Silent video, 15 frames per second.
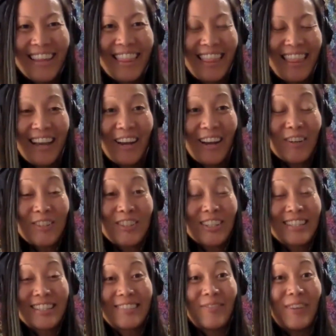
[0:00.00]
They're
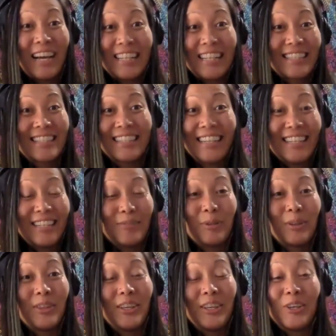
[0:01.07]
just fascinated
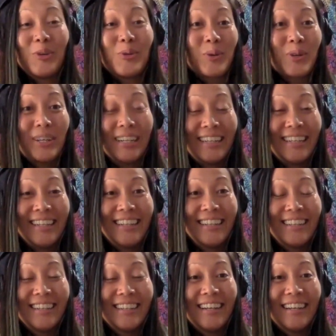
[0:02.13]
with the inquiry